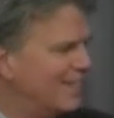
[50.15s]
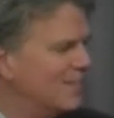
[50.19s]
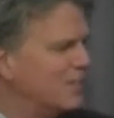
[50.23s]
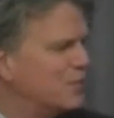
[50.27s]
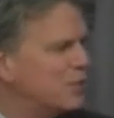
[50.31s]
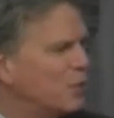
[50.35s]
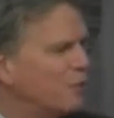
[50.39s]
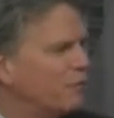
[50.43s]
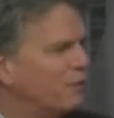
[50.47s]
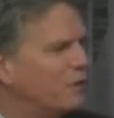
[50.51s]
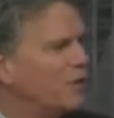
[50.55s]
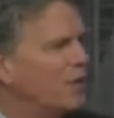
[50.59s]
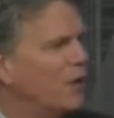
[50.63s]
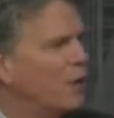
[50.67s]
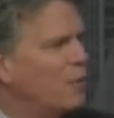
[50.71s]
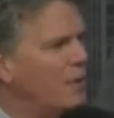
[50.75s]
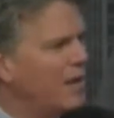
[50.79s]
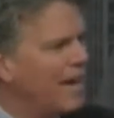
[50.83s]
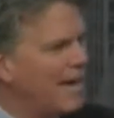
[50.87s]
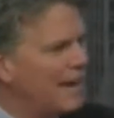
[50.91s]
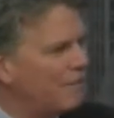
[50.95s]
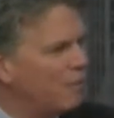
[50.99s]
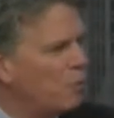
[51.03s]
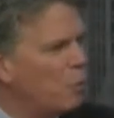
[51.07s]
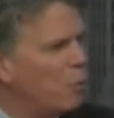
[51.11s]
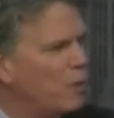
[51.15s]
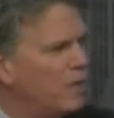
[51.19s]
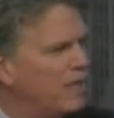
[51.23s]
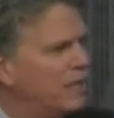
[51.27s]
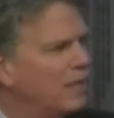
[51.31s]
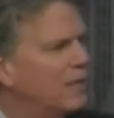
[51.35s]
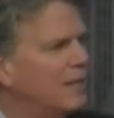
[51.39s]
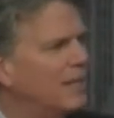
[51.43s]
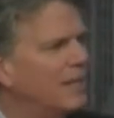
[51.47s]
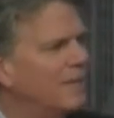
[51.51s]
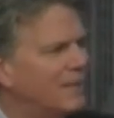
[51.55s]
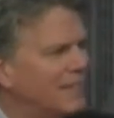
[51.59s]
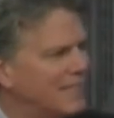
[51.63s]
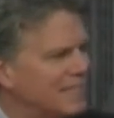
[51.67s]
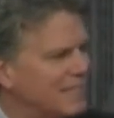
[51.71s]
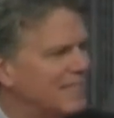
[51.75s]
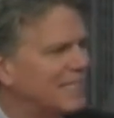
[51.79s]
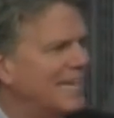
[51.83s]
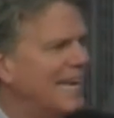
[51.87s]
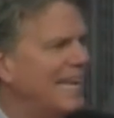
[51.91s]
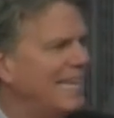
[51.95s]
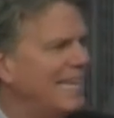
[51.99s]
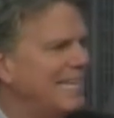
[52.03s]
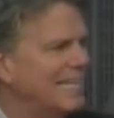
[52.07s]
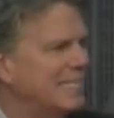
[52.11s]
So if you don't have a will and the
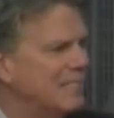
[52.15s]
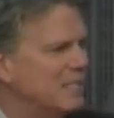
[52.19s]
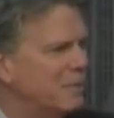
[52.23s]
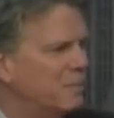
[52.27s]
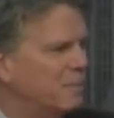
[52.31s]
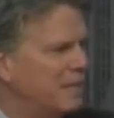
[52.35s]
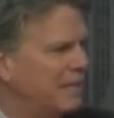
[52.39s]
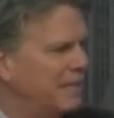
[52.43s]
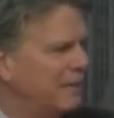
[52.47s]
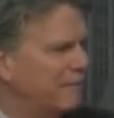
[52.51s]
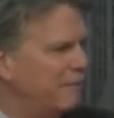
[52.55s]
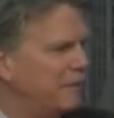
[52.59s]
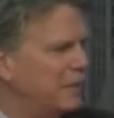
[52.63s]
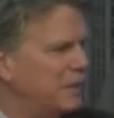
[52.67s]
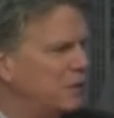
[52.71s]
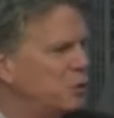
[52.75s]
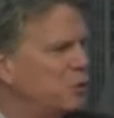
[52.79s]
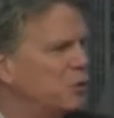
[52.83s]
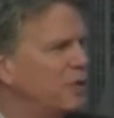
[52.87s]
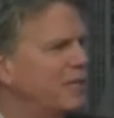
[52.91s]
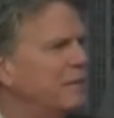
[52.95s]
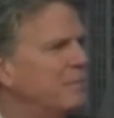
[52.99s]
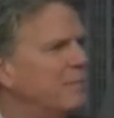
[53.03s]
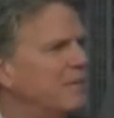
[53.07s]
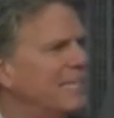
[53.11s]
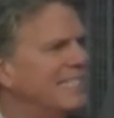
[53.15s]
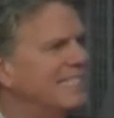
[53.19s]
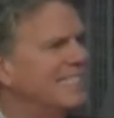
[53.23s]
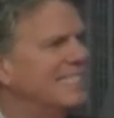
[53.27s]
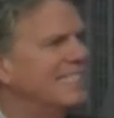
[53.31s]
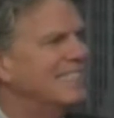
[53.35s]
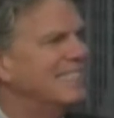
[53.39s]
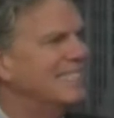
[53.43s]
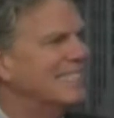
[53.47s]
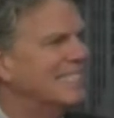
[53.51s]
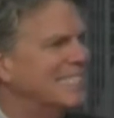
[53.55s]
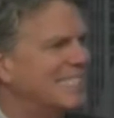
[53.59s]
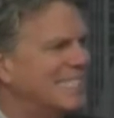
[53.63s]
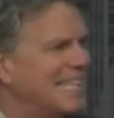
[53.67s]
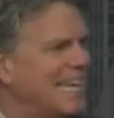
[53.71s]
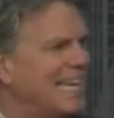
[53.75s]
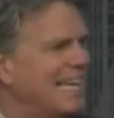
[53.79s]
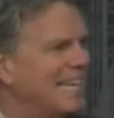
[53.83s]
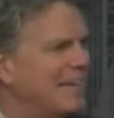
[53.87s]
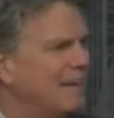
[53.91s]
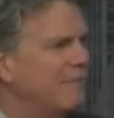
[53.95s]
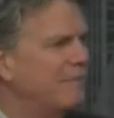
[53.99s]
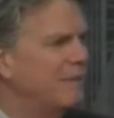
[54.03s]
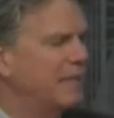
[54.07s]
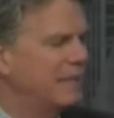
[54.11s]
estate is the beneficiary, it means that the
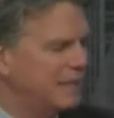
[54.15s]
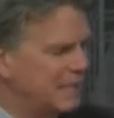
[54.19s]
state of,